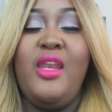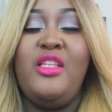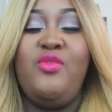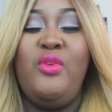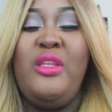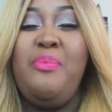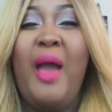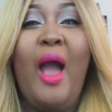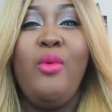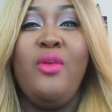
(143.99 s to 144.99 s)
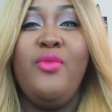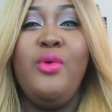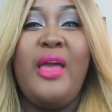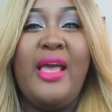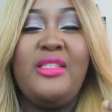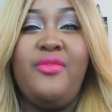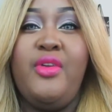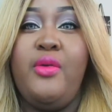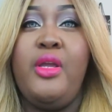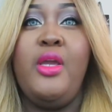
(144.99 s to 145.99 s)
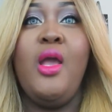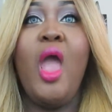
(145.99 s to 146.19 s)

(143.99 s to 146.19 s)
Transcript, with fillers: And it's really powerful. It has a very,